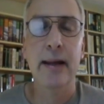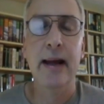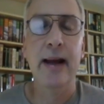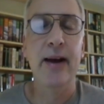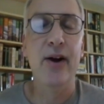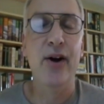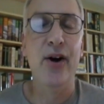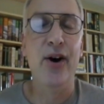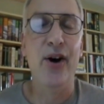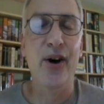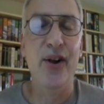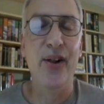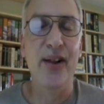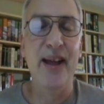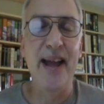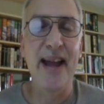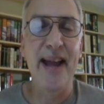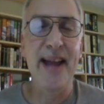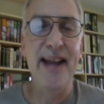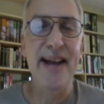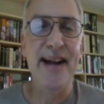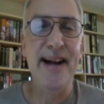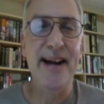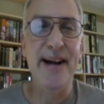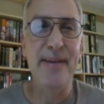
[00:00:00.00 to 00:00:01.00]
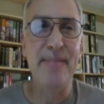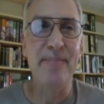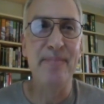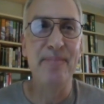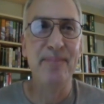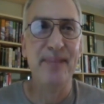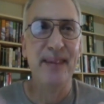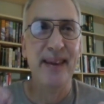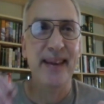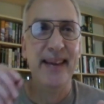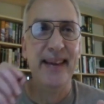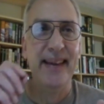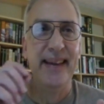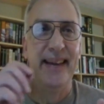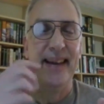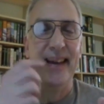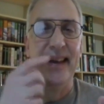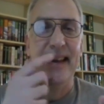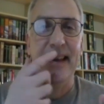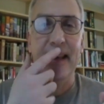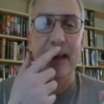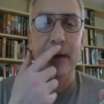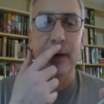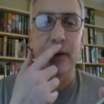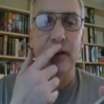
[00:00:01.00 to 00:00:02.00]
not a haul,
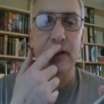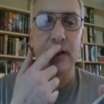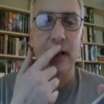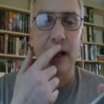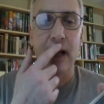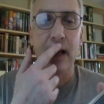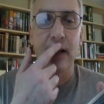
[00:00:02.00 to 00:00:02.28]
it was